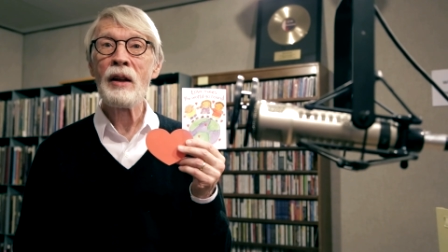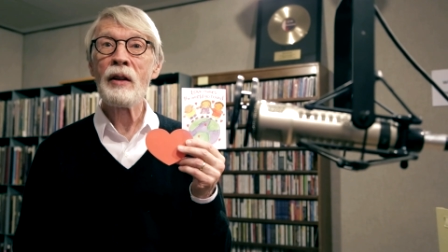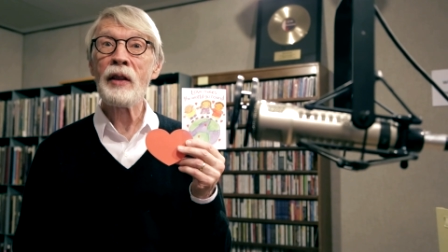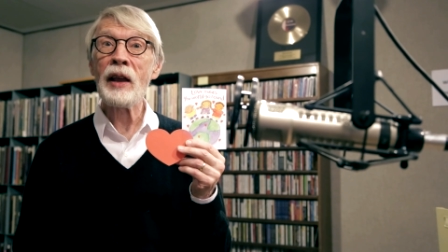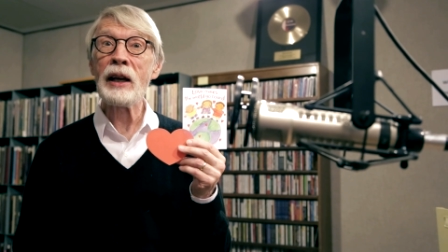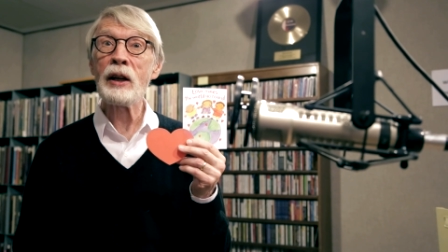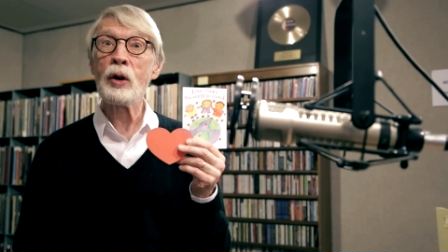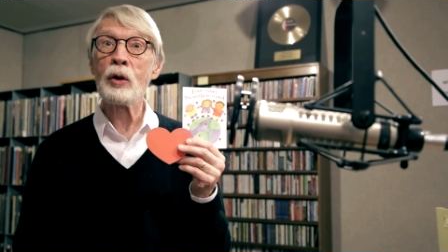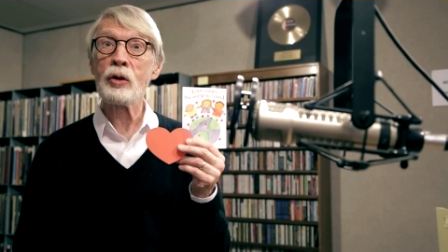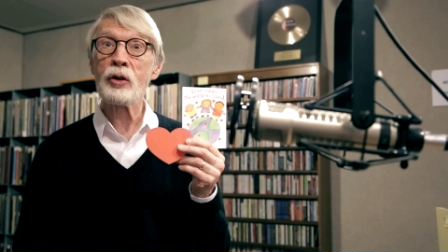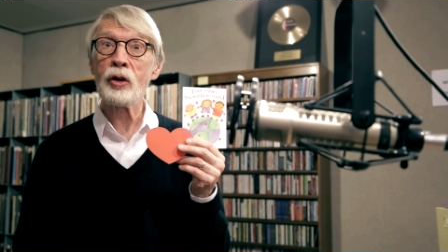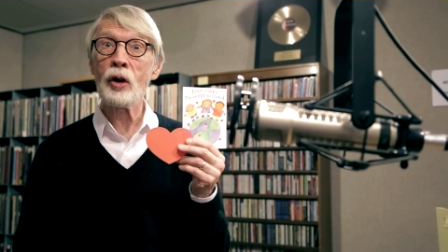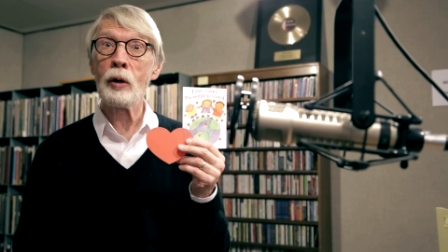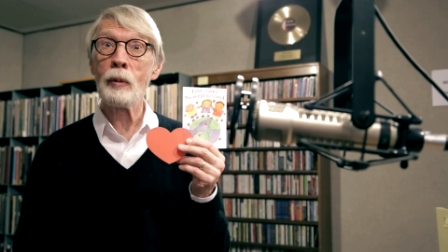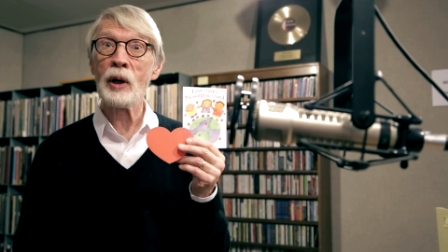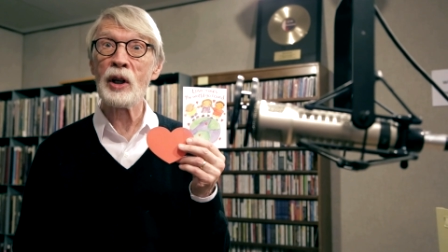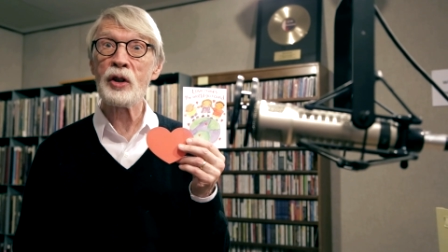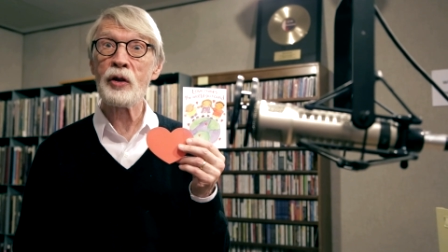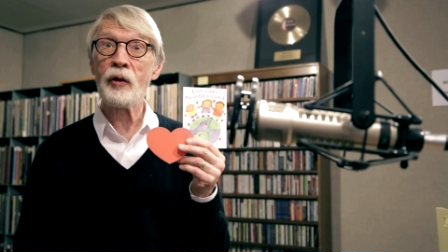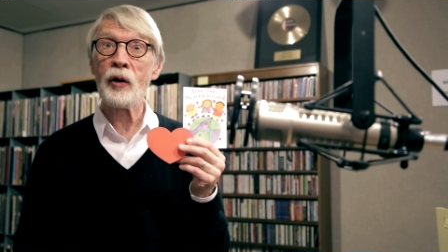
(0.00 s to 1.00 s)
Thank you so
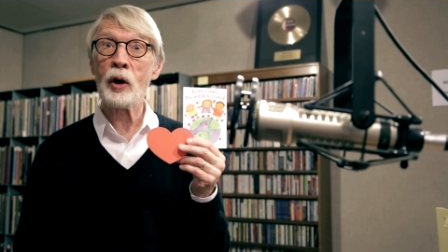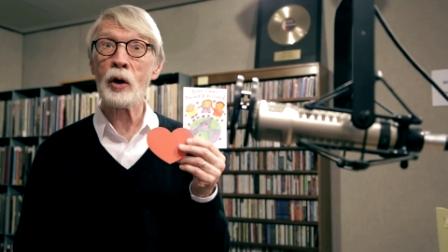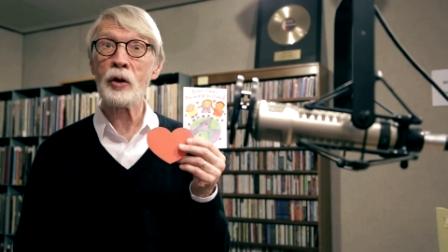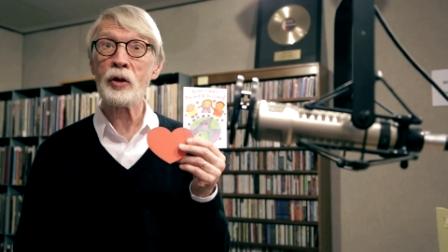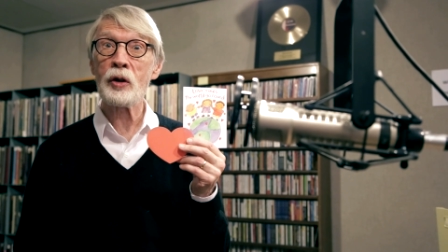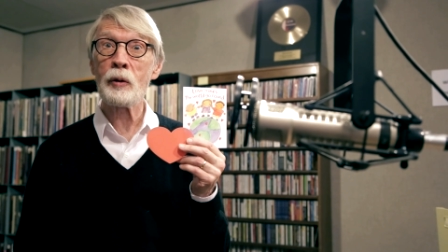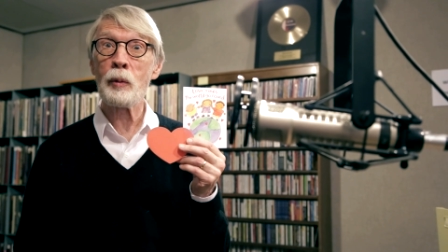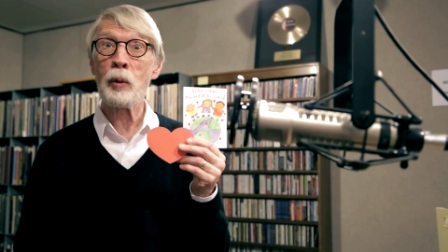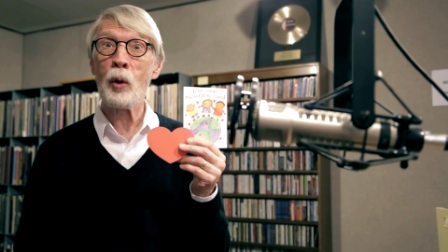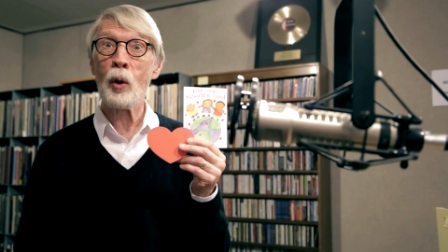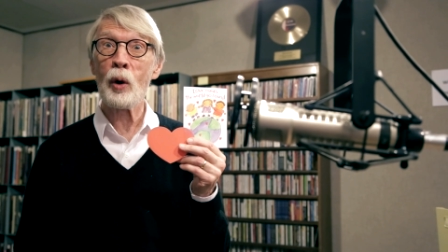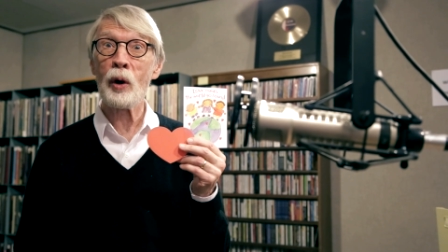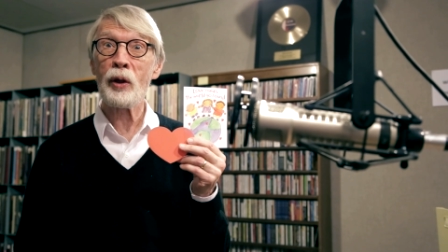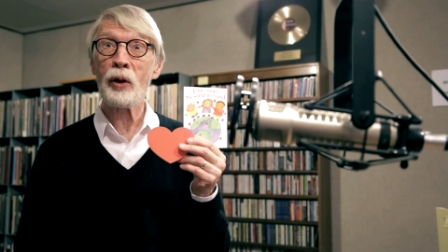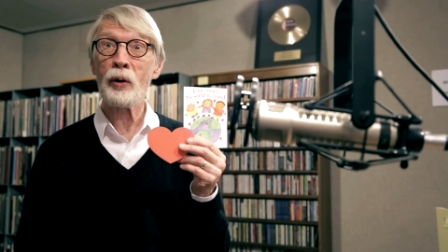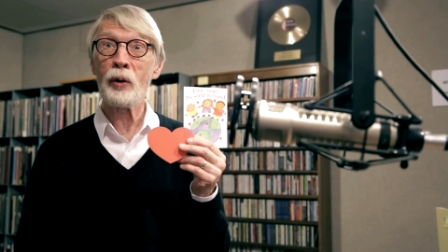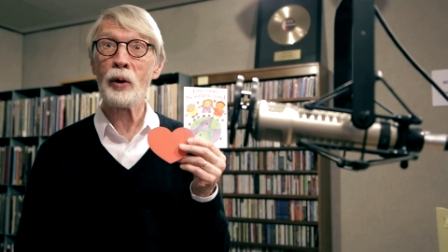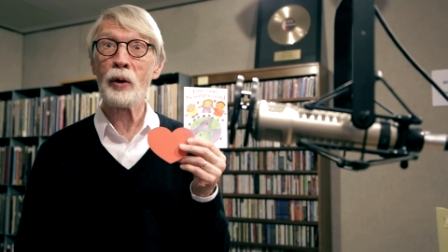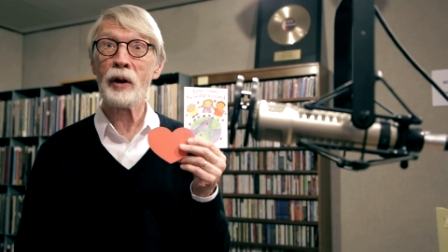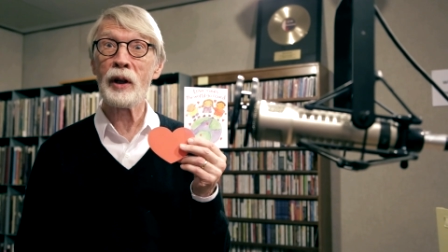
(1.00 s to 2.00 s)
much for your support
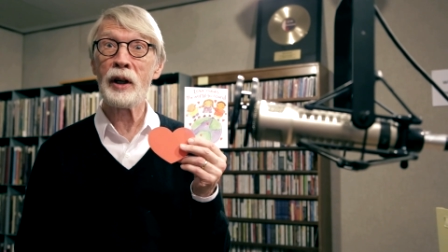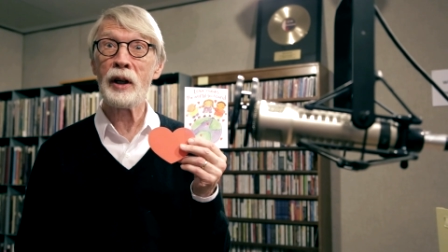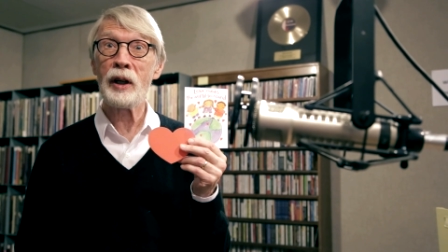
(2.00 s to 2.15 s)
through the